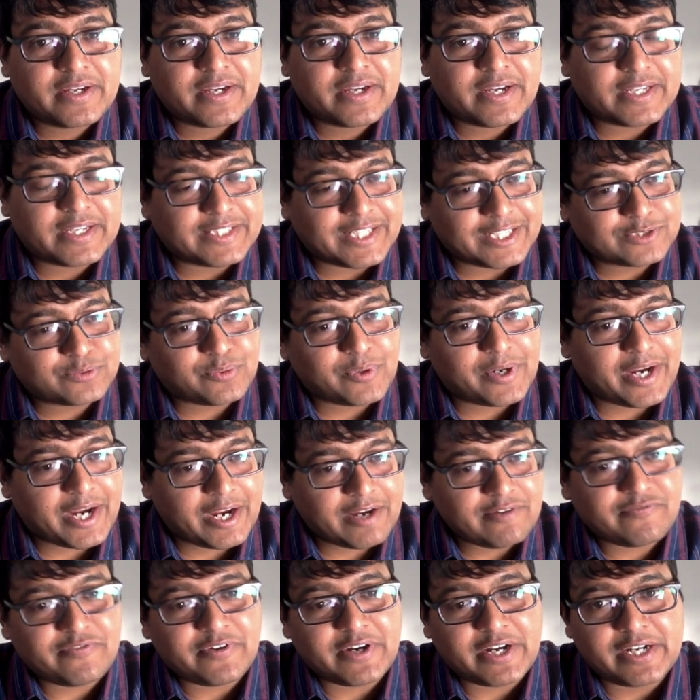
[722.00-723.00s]
And that's why
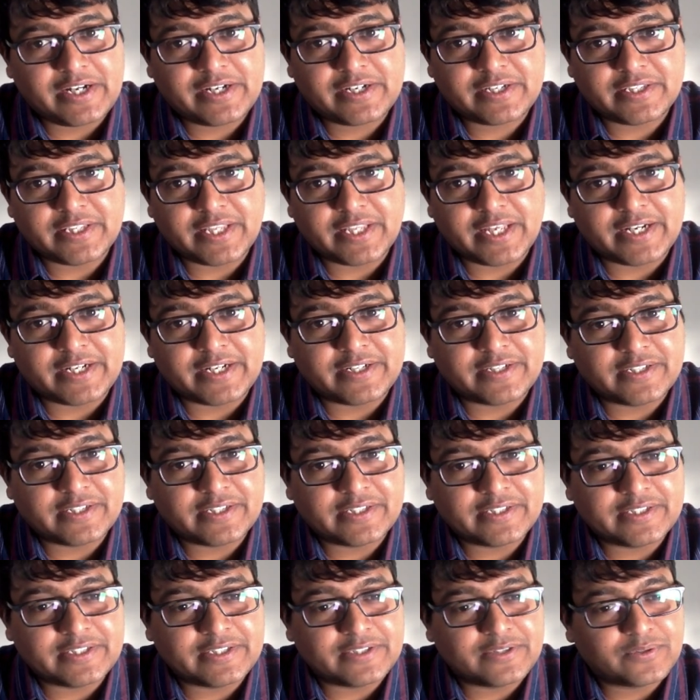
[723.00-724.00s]
I felt that,
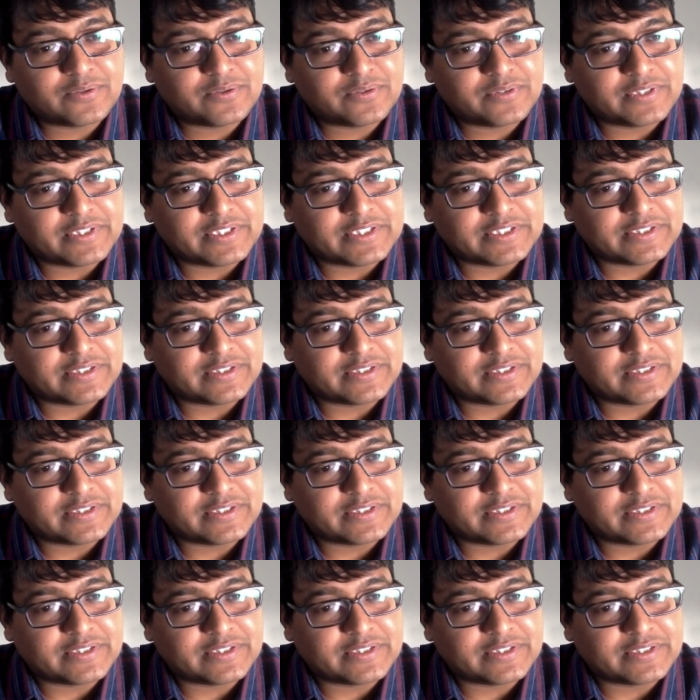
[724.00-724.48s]
you know, is,